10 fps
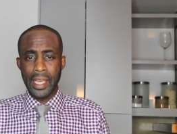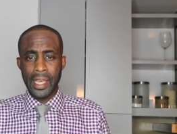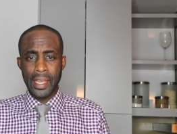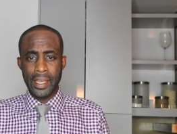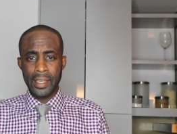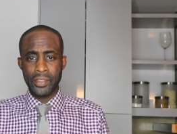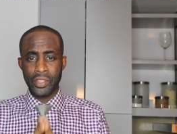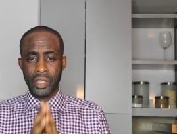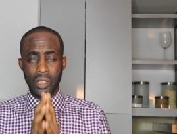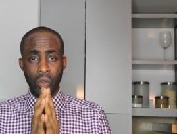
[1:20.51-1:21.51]
And
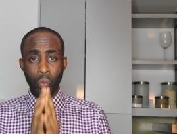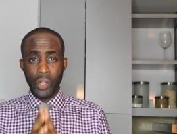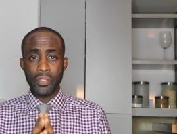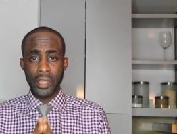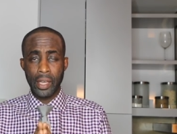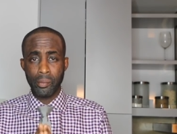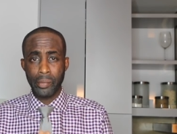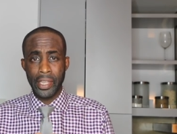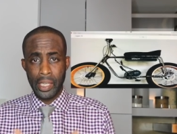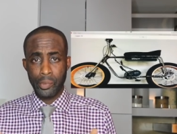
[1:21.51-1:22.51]
one of them,
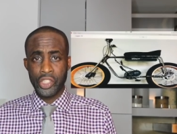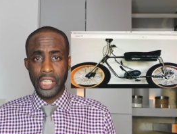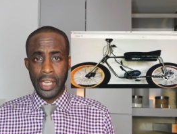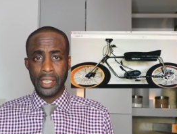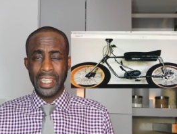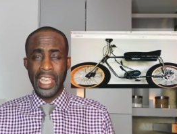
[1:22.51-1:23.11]
by the name of John,